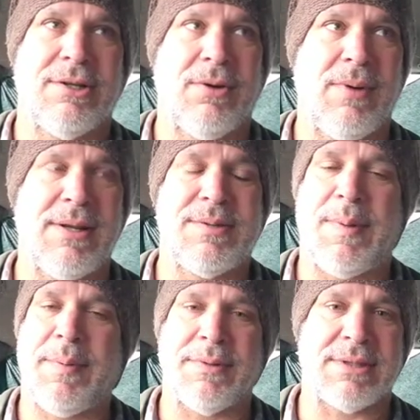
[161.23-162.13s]
Don't waste
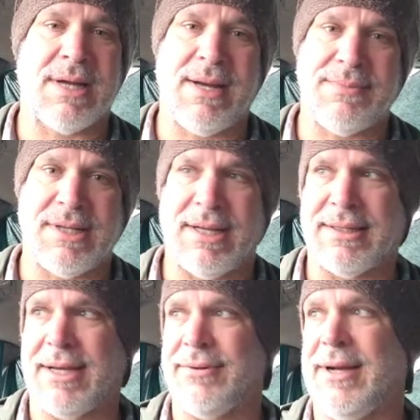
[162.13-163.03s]
people's times
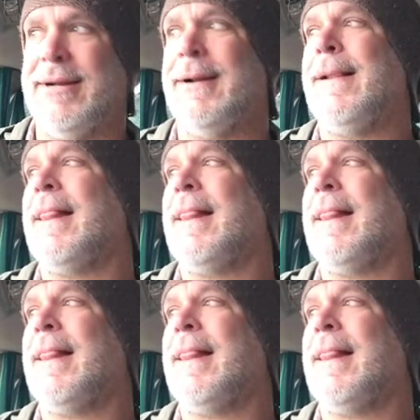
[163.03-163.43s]
like that, right?